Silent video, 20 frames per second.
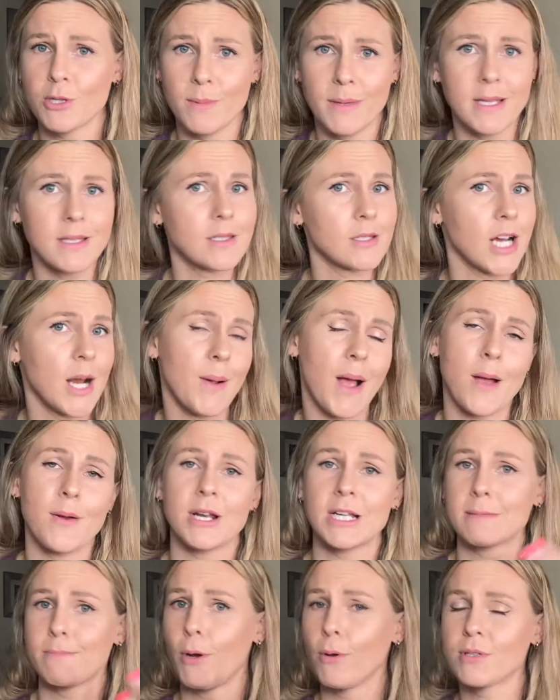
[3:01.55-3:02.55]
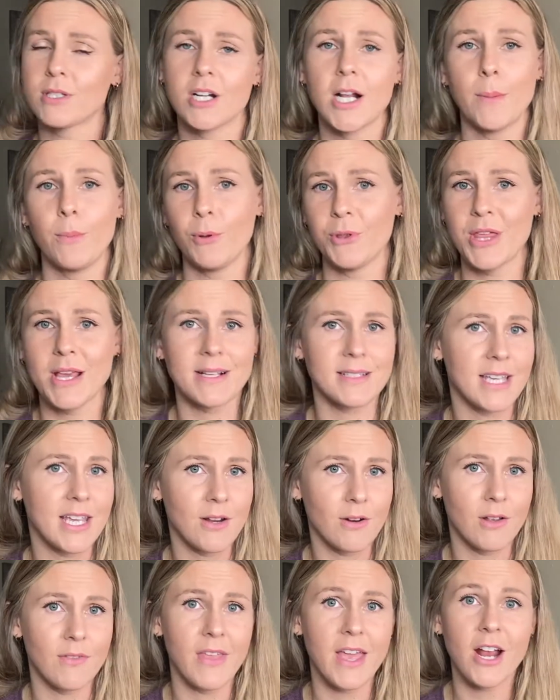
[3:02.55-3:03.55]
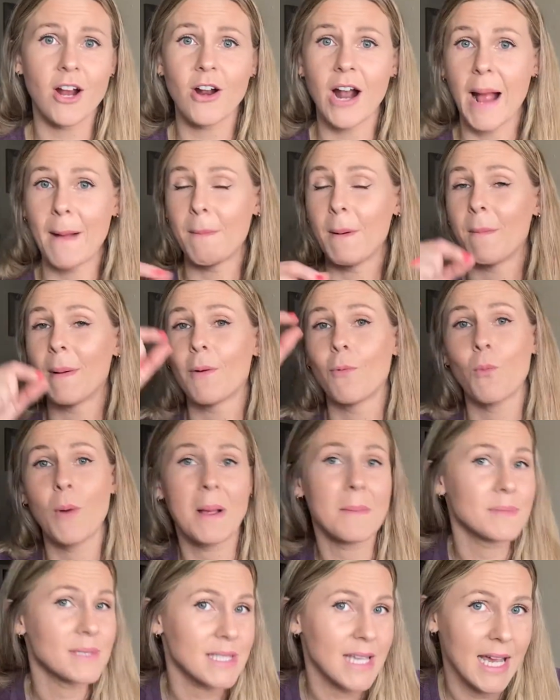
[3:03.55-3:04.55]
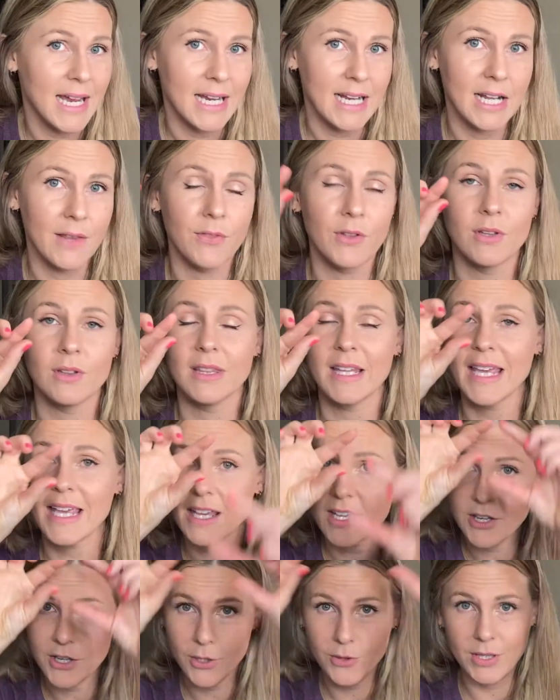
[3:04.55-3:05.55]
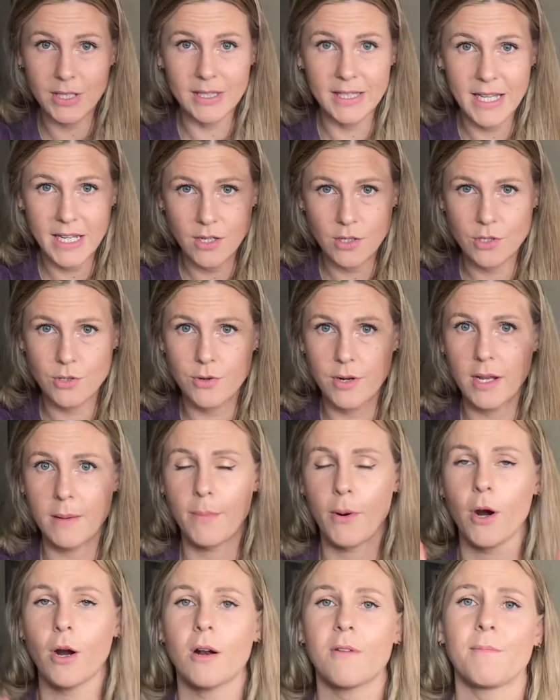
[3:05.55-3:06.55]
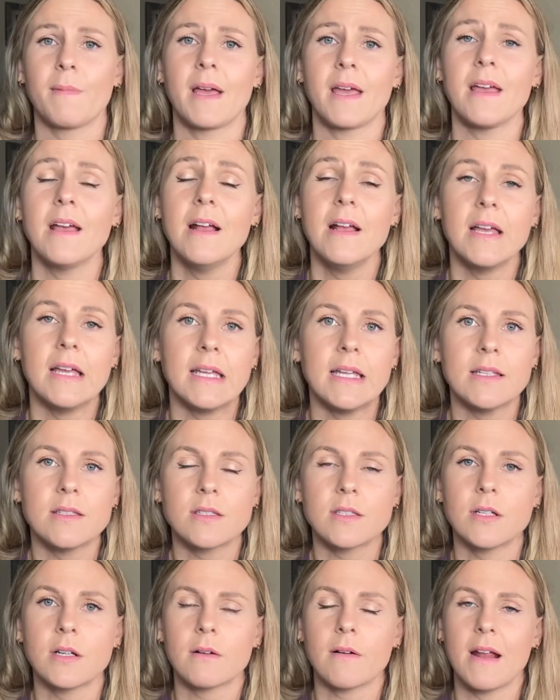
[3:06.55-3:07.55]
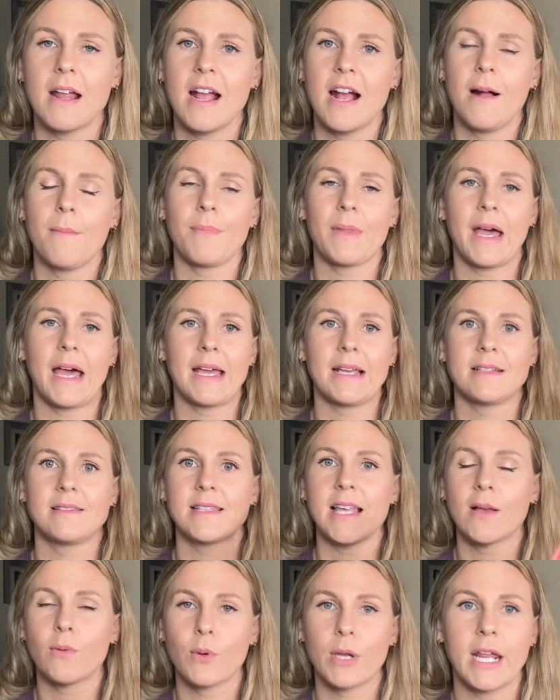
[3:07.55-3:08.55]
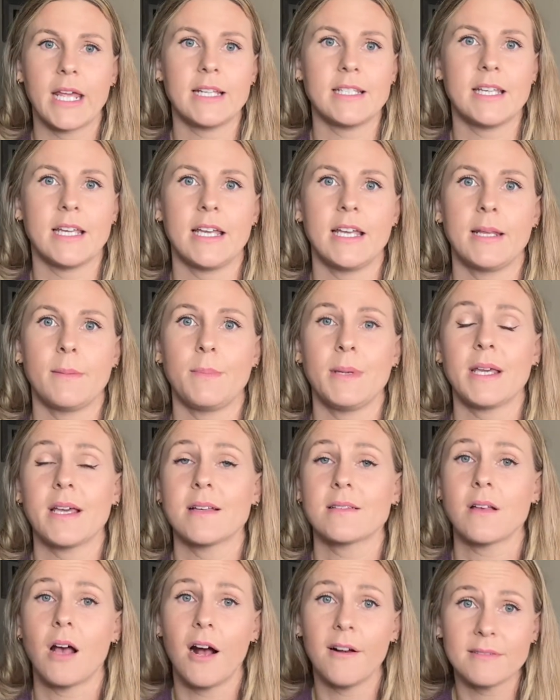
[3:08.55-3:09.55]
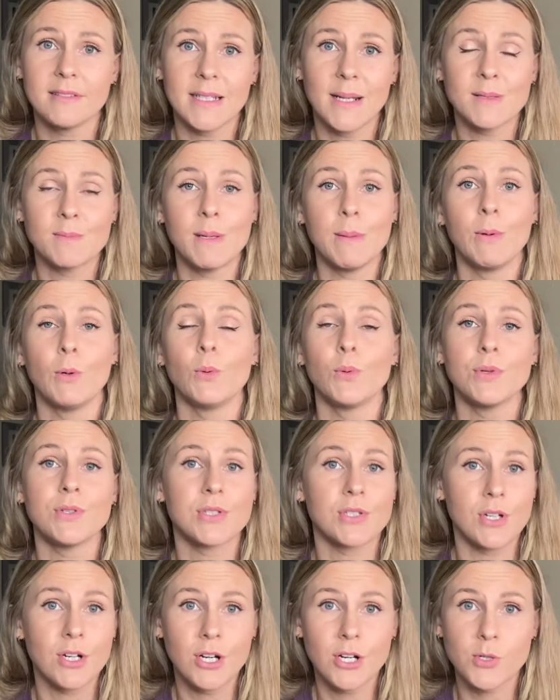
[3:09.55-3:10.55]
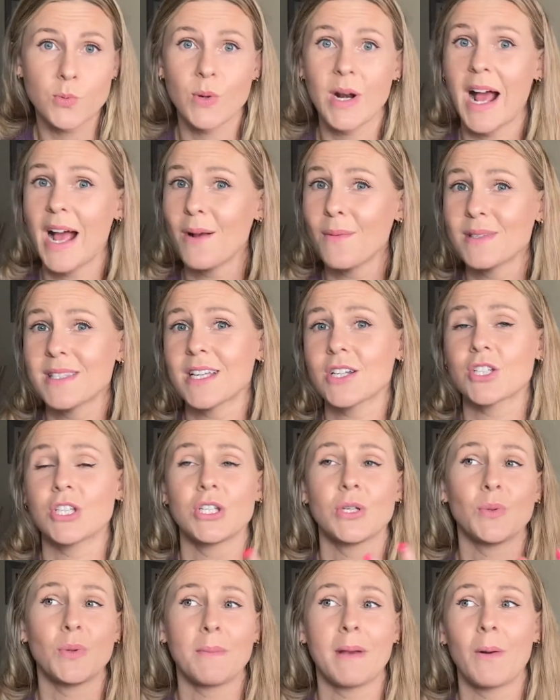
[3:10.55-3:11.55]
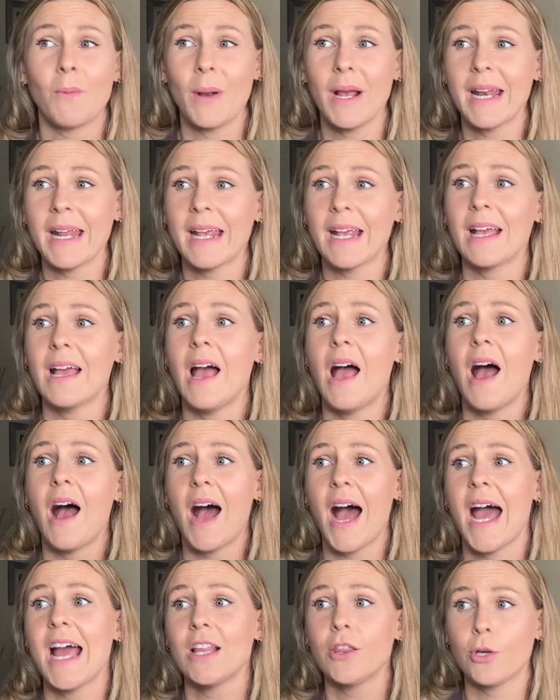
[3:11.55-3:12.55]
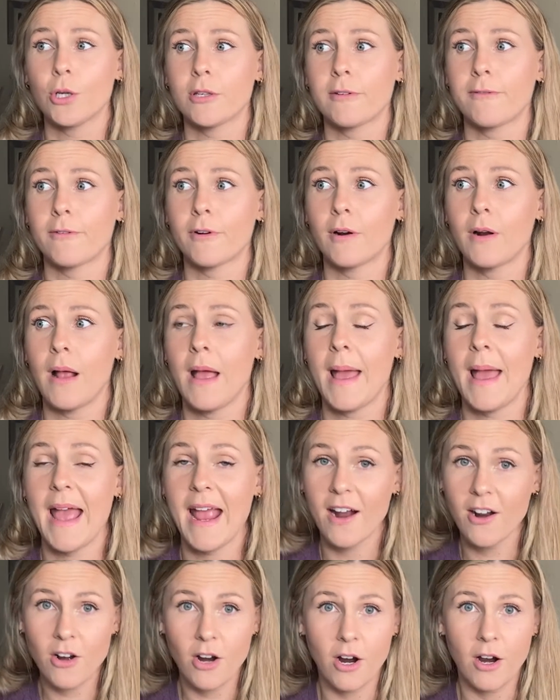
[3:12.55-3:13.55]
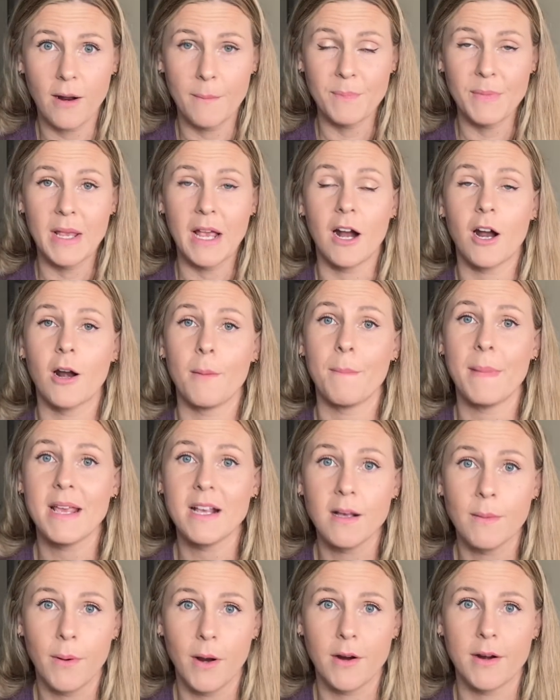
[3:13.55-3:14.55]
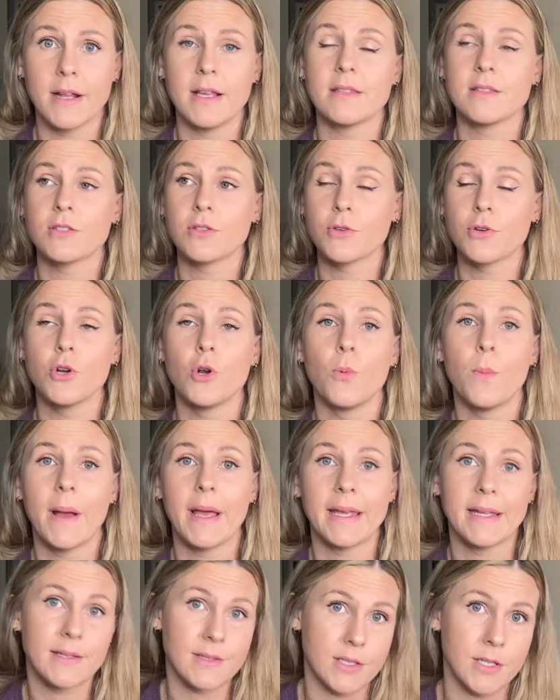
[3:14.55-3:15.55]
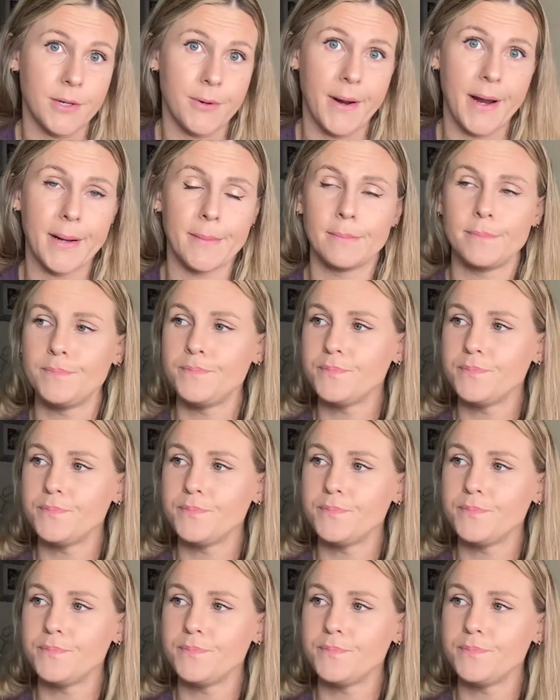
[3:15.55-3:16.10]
my Instagram. I would just post a couple things here and there. I put my website in the link, the link tree part of my Instagram. I said what I did, because oftentimes people will search. When I was actually doing my wedding, I looked for a hair or makeup artist through my Instagram.